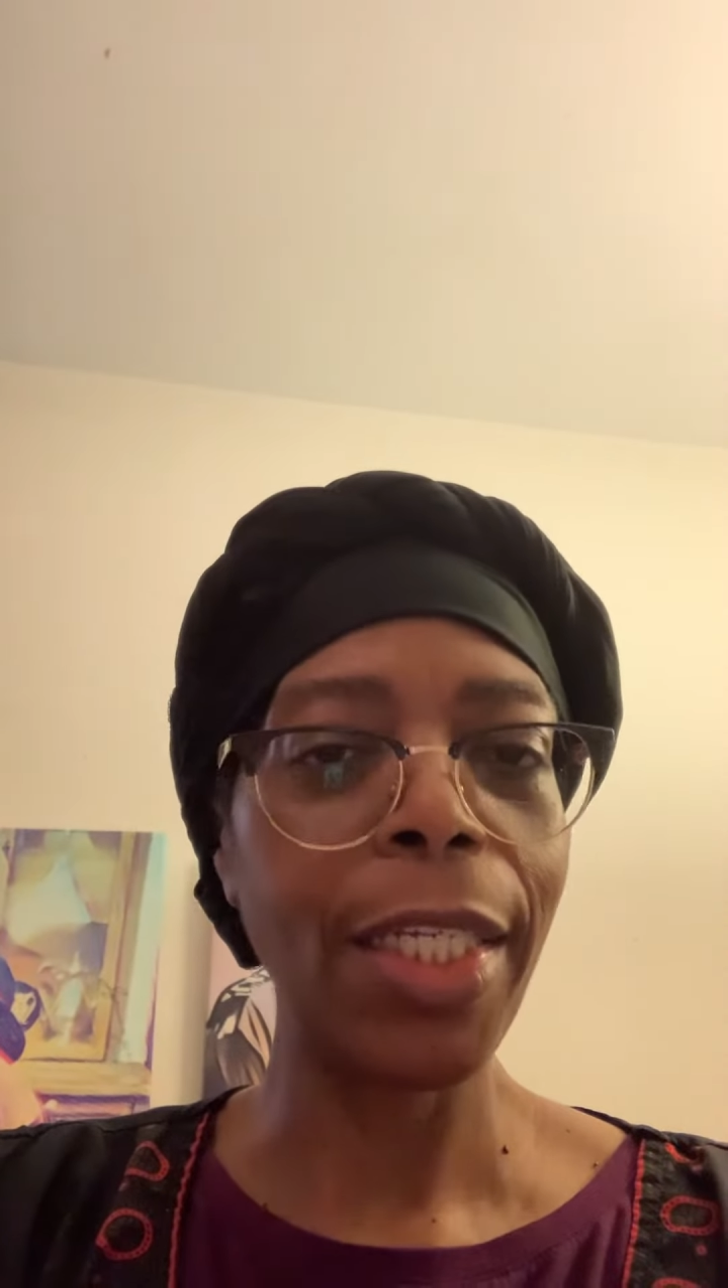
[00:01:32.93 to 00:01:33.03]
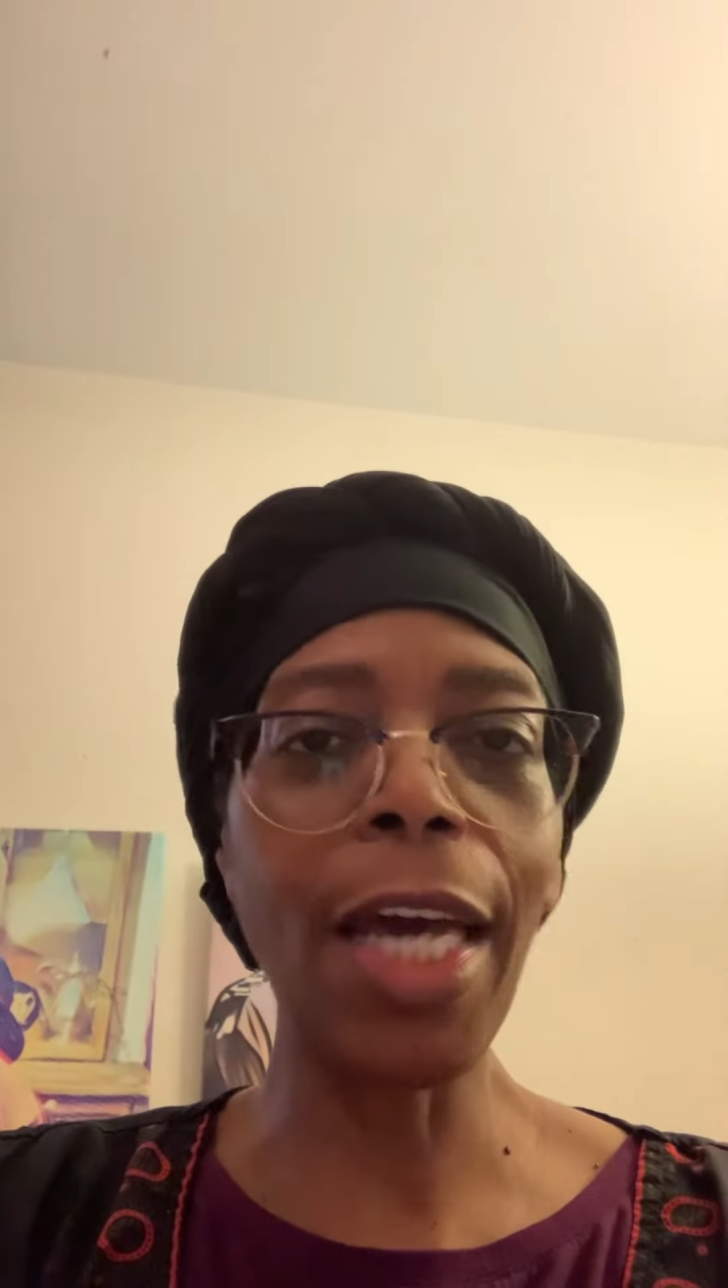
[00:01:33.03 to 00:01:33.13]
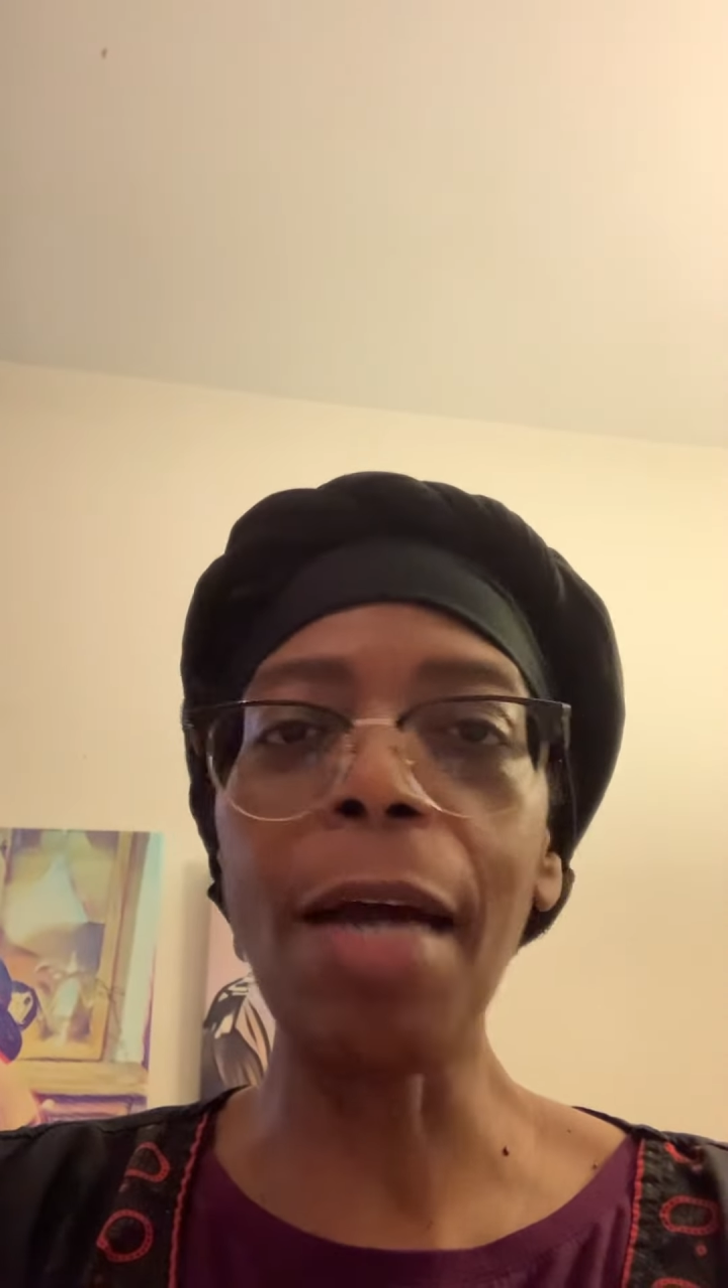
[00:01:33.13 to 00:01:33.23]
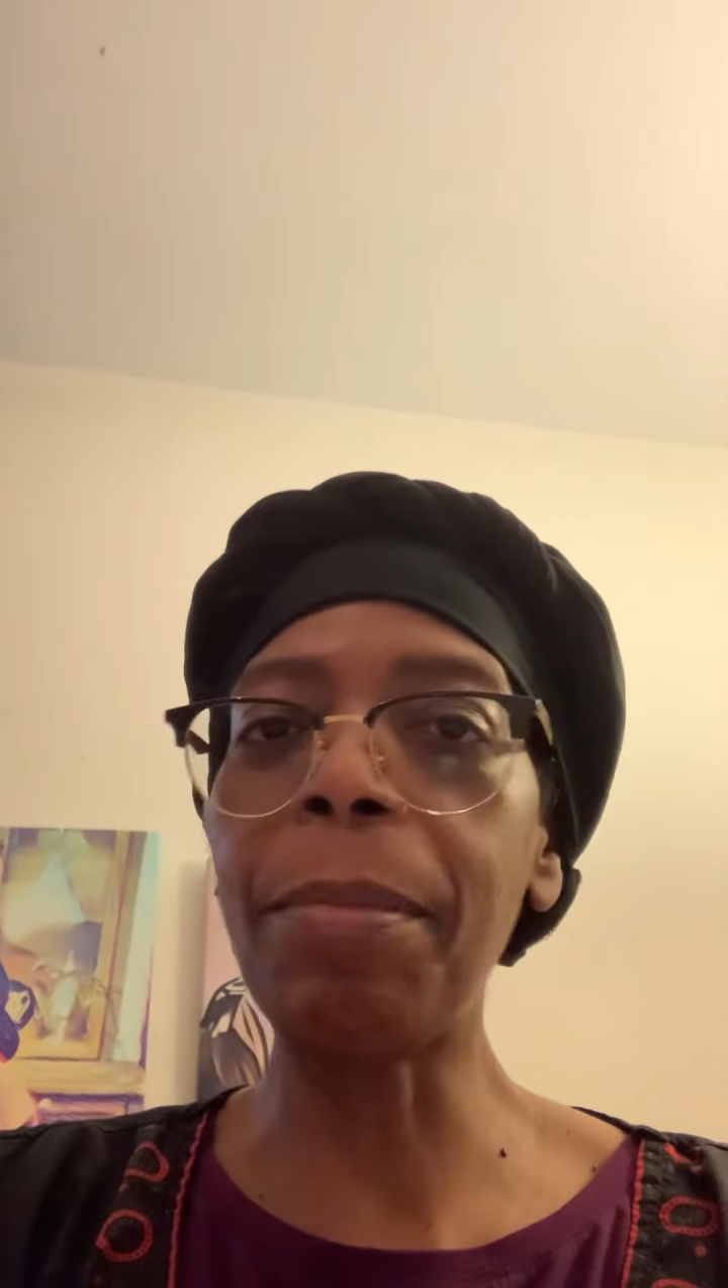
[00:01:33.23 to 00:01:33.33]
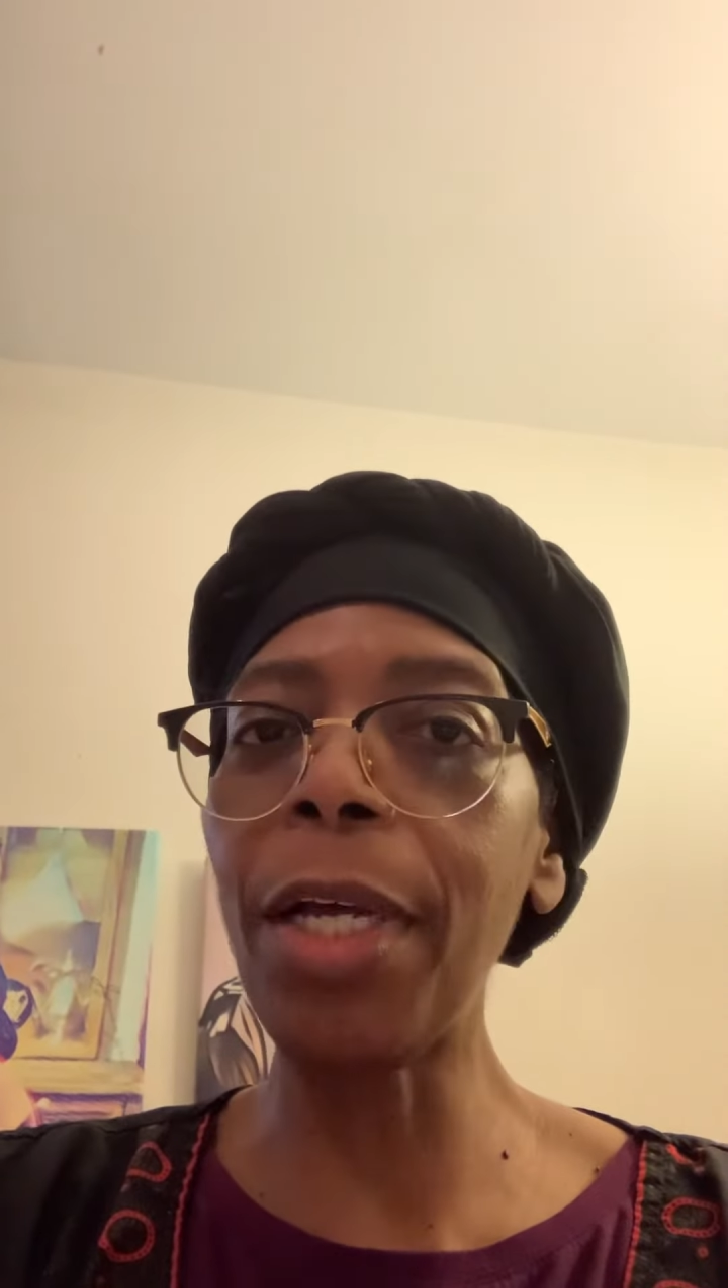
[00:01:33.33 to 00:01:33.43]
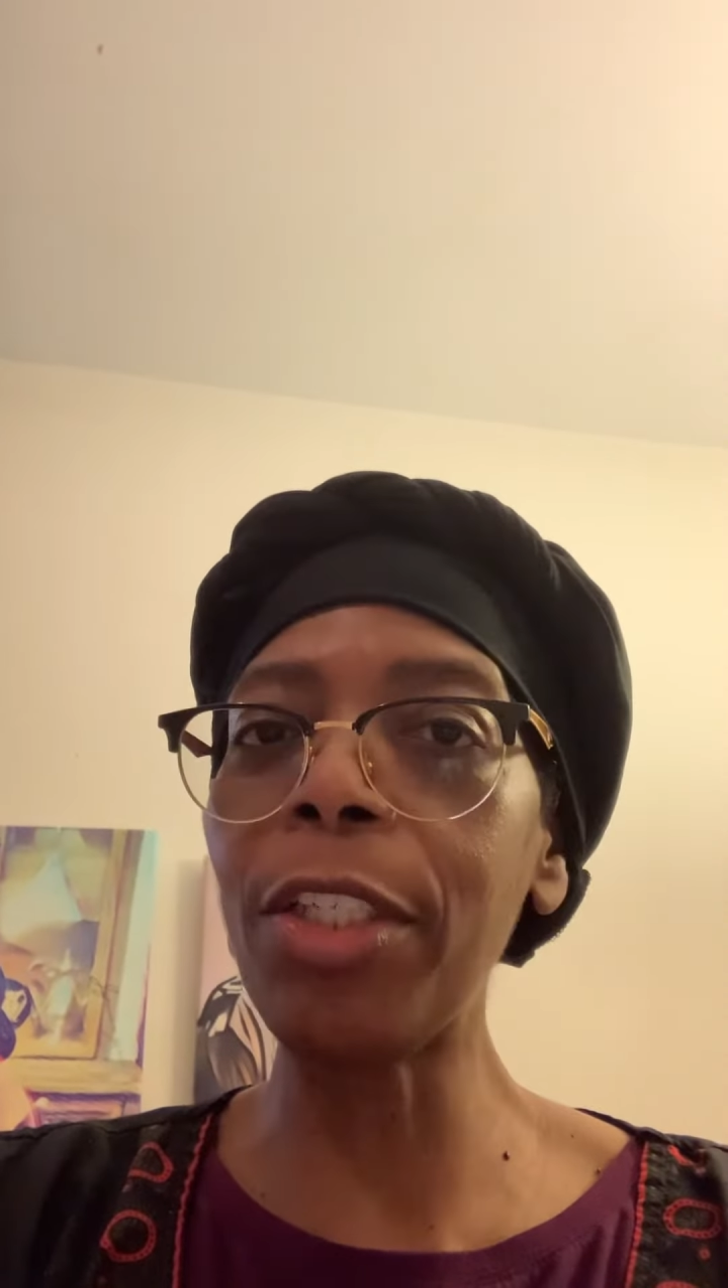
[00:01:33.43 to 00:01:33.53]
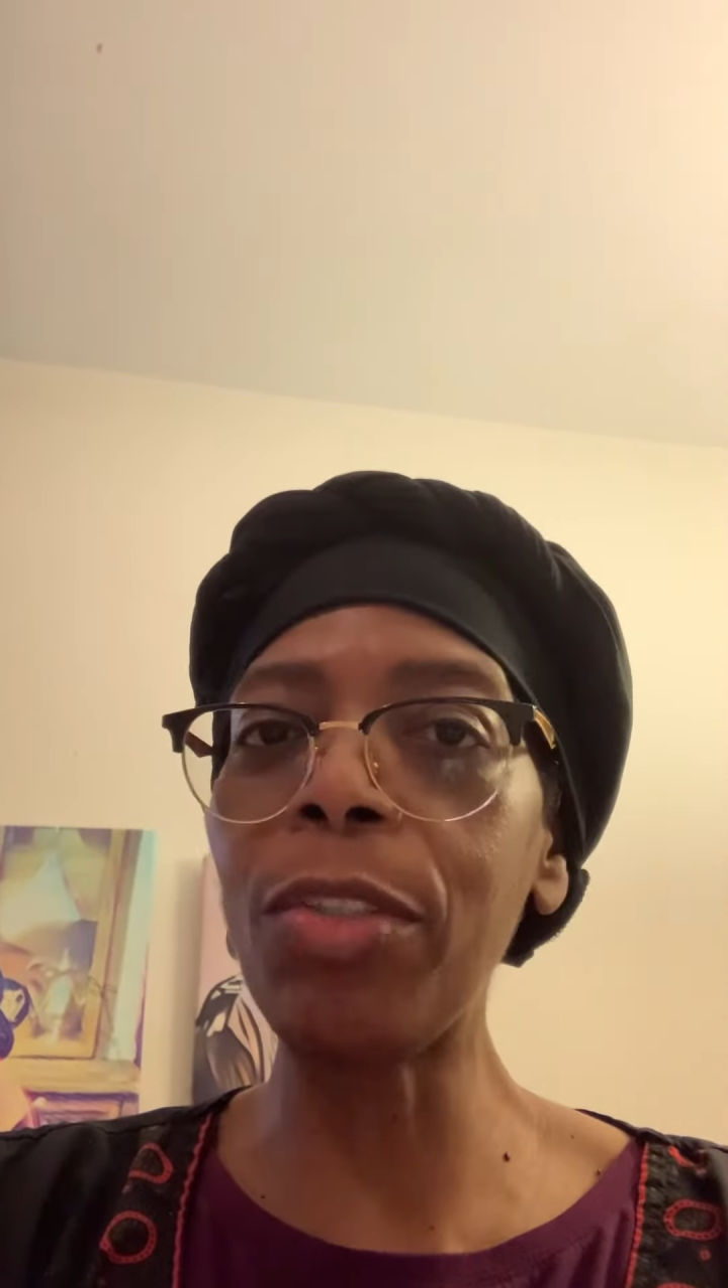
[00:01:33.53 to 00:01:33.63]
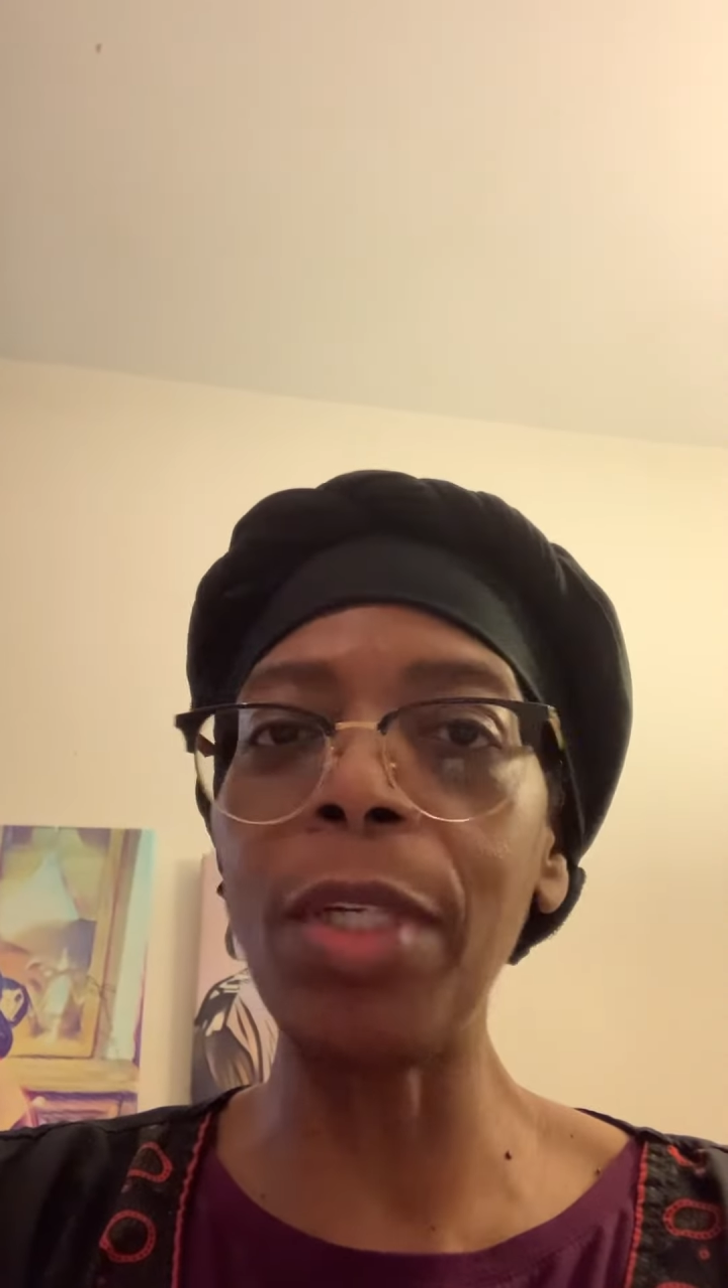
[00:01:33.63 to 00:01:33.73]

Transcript: God bless you